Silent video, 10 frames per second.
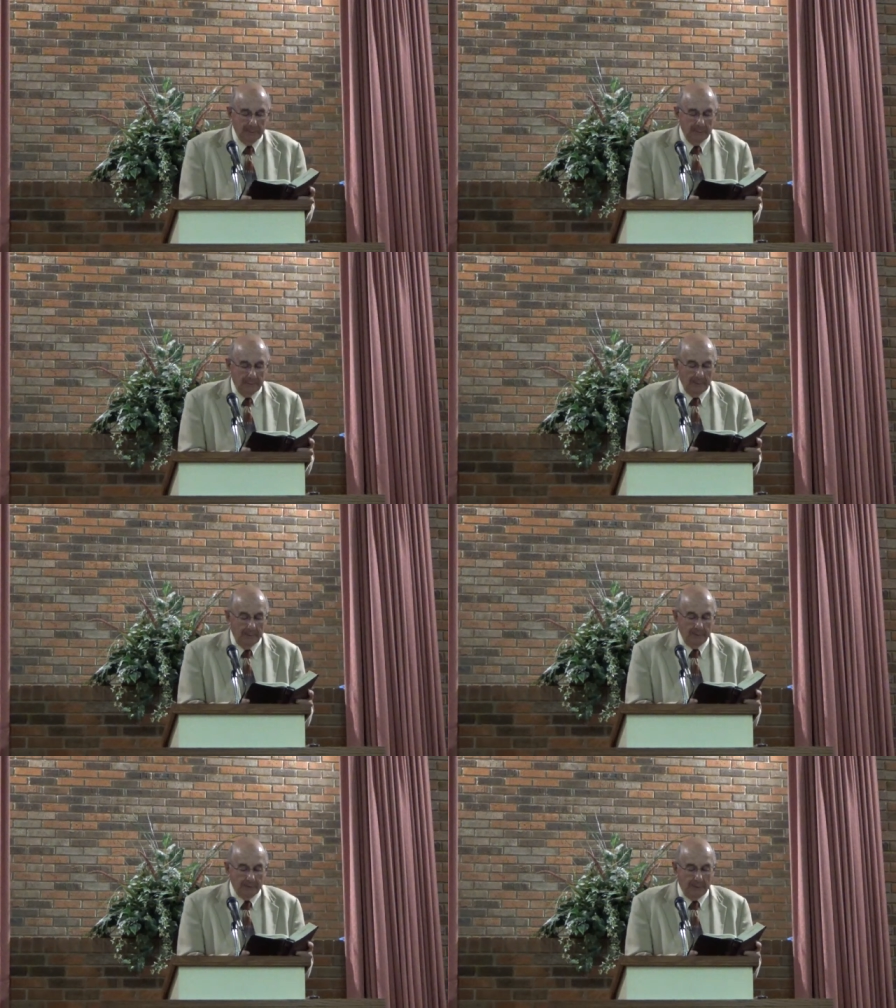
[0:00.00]
And he
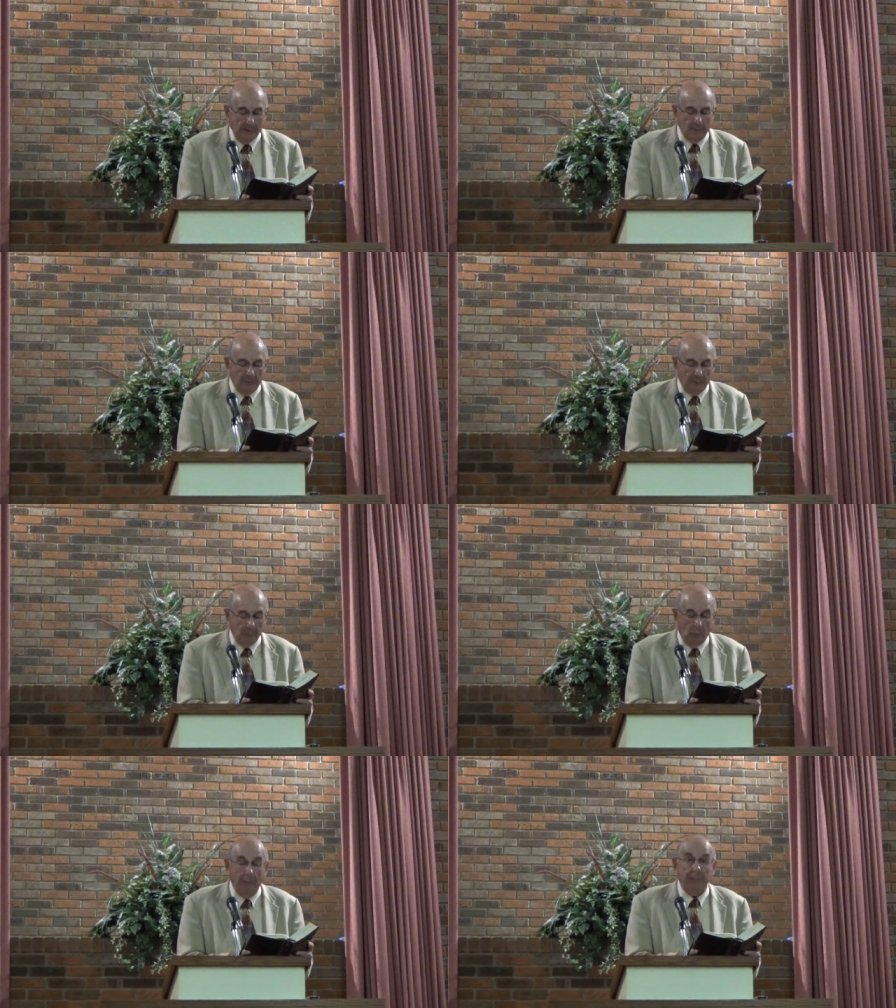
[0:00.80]
laid his hands on
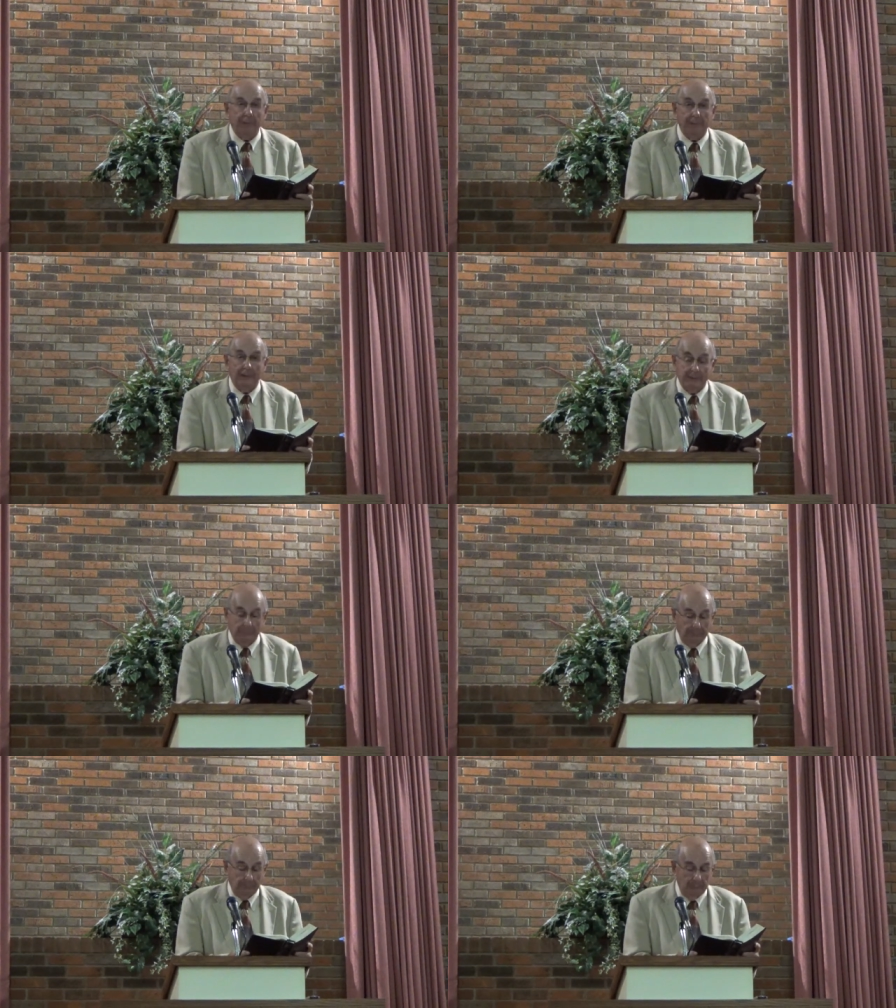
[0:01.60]
every one of them and
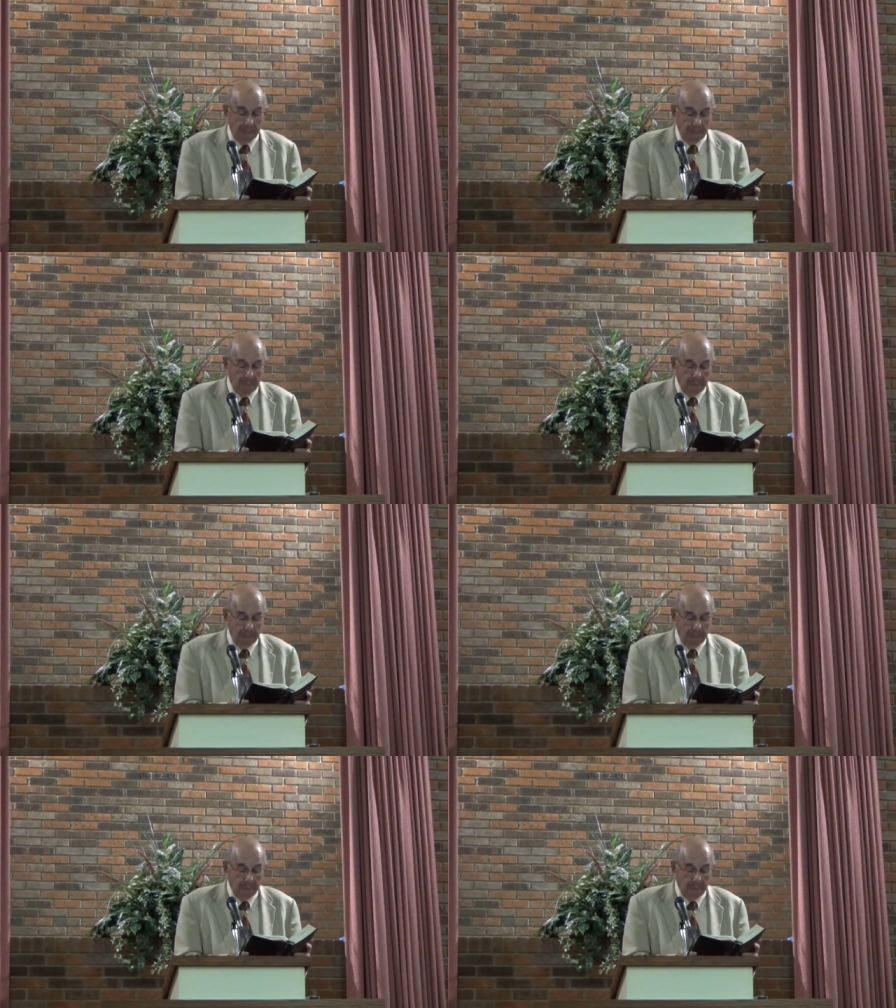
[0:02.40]
healed them.